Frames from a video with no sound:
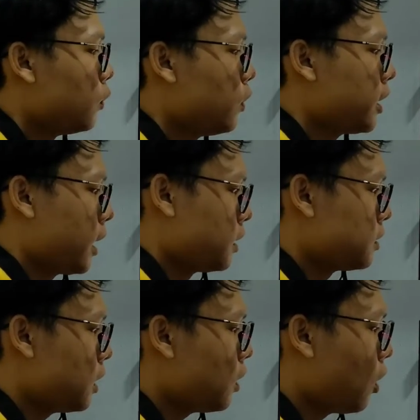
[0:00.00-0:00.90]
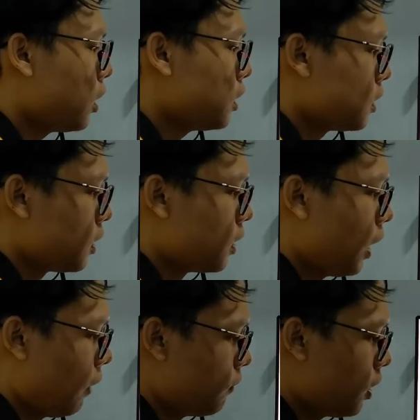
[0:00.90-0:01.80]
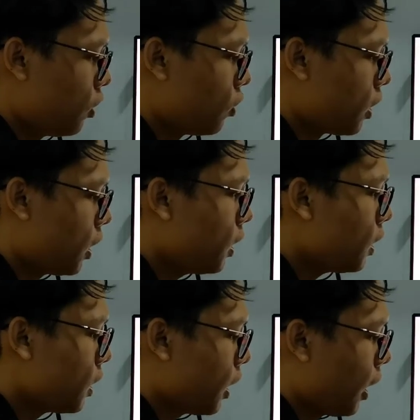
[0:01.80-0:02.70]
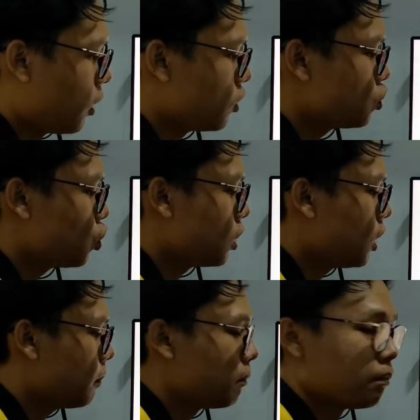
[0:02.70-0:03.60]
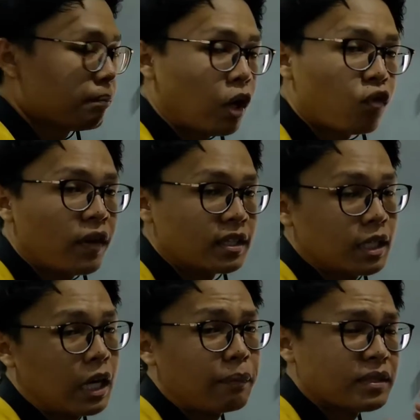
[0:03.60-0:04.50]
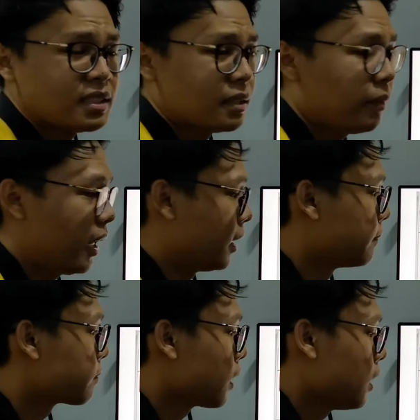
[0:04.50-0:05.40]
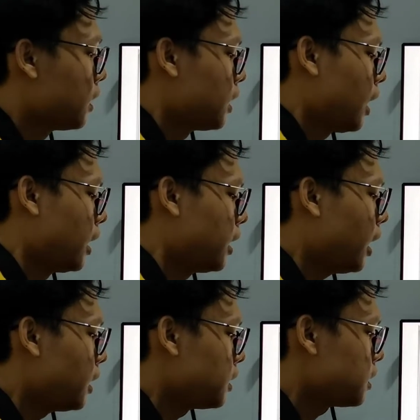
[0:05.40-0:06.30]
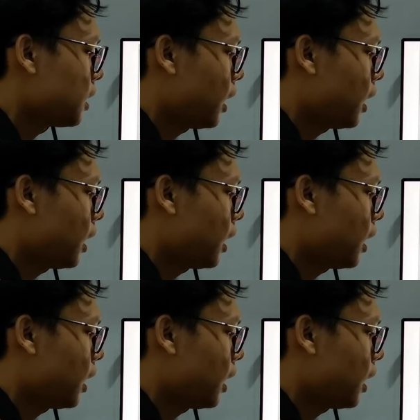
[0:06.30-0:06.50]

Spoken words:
we can turn on every load here and also the power factor capacitor bank. And then